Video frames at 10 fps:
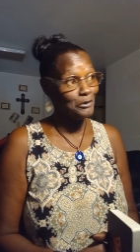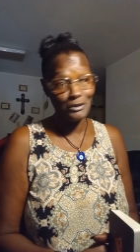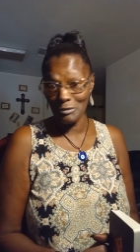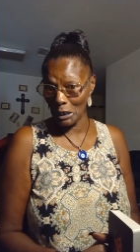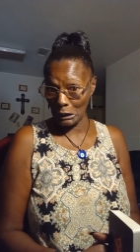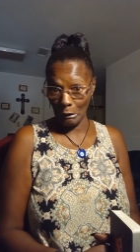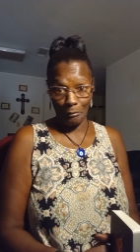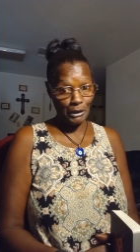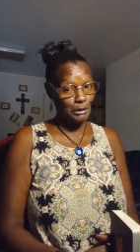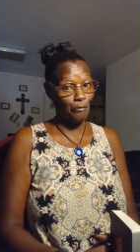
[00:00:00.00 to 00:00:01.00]
thought you wanted
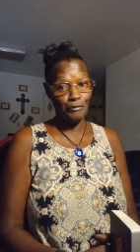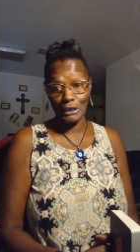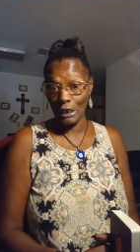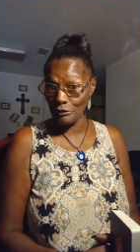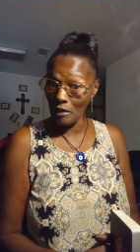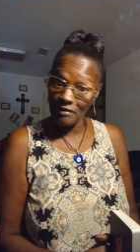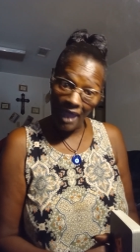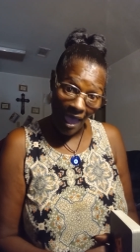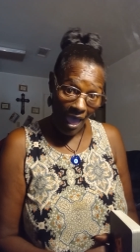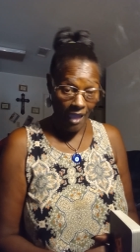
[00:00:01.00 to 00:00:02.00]
to be a dope fiend all you
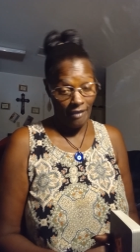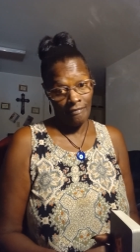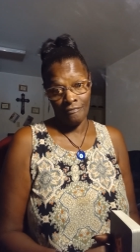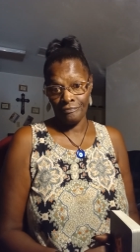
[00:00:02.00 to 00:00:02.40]
lie.